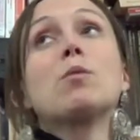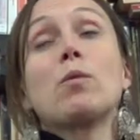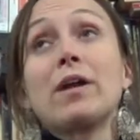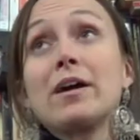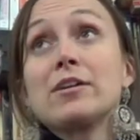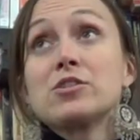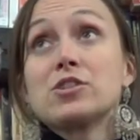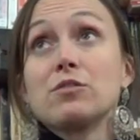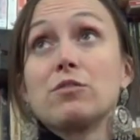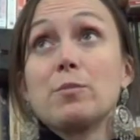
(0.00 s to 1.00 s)
But what I
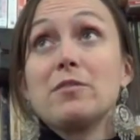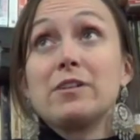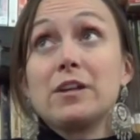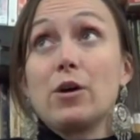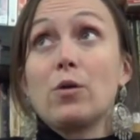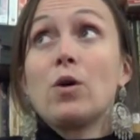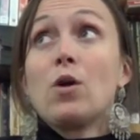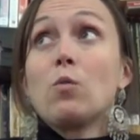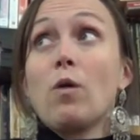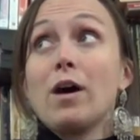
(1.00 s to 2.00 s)
understood from the video
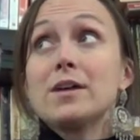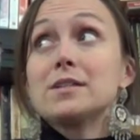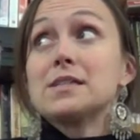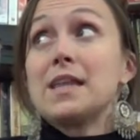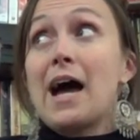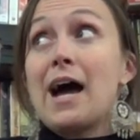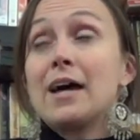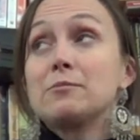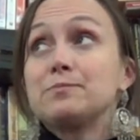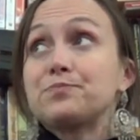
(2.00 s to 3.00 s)
was
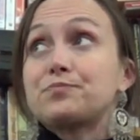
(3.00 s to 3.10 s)
that